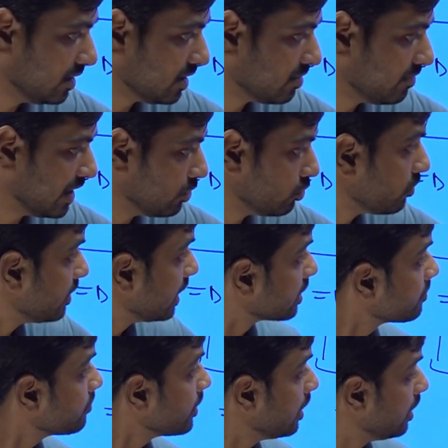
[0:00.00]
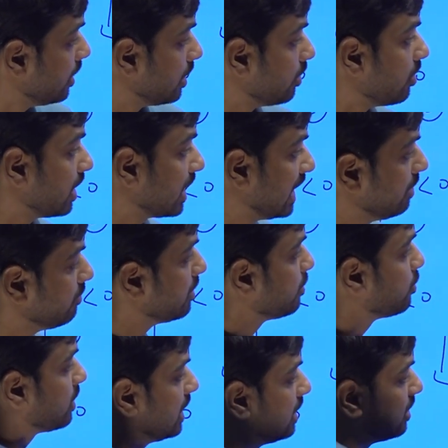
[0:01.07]
this value of x. Now again, we have
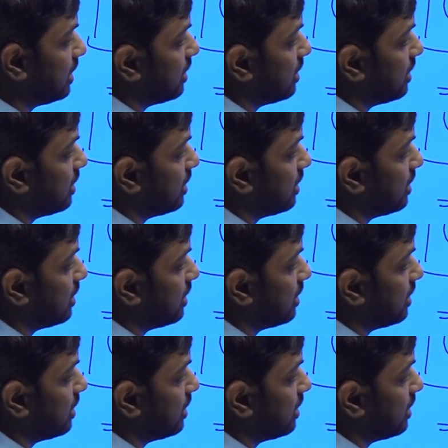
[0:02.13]
to take the